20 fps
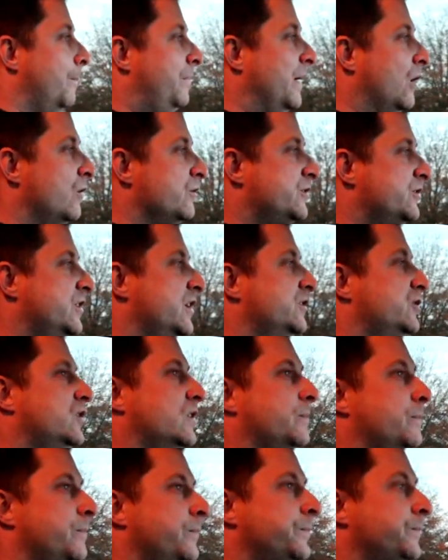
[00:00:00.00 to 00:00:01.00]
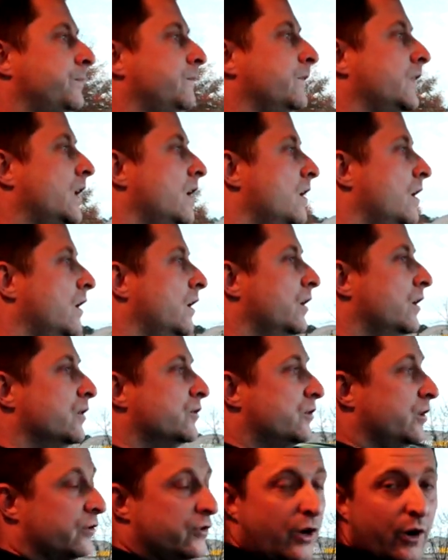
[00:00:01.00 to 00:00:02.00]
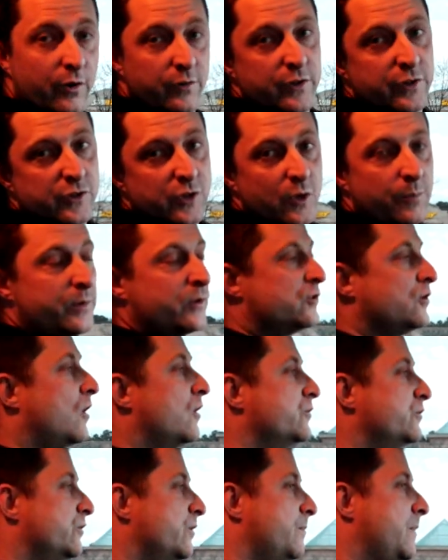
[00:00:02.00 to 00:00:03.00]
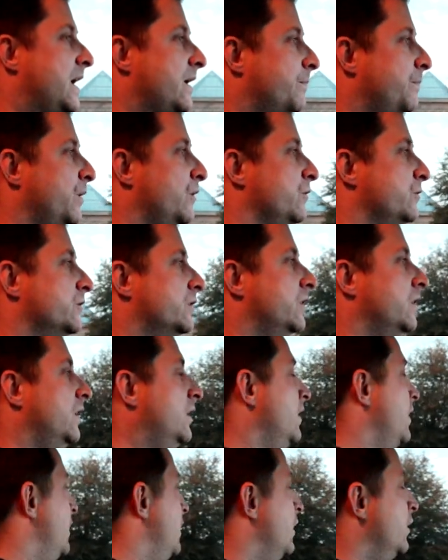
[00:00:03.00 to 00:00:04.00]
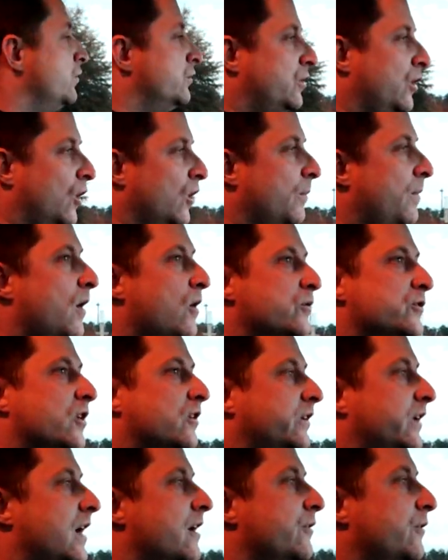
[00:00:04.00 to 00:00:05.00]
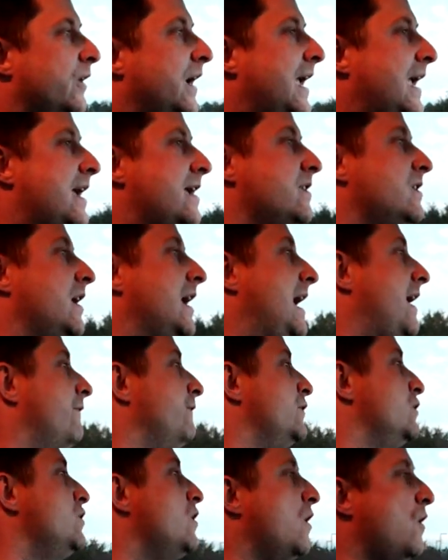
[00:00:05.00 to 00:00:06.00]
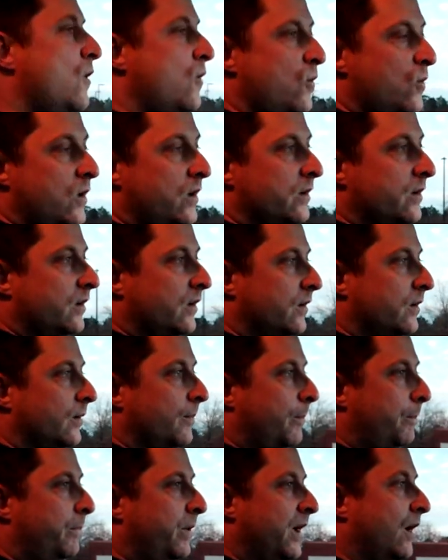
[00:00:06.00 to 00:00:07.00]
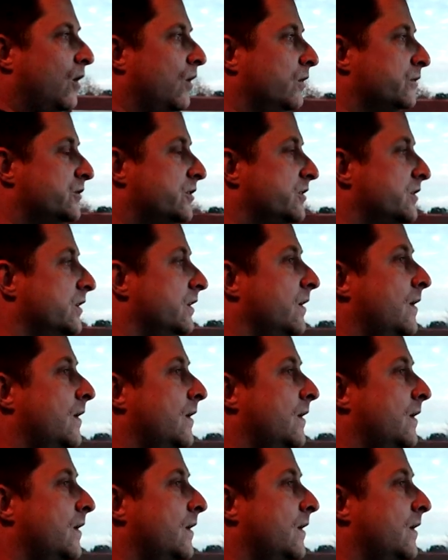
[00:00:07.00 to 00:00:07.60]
belt system to turn the supercharger to make boost. Turbos, on the other hand, have no belts,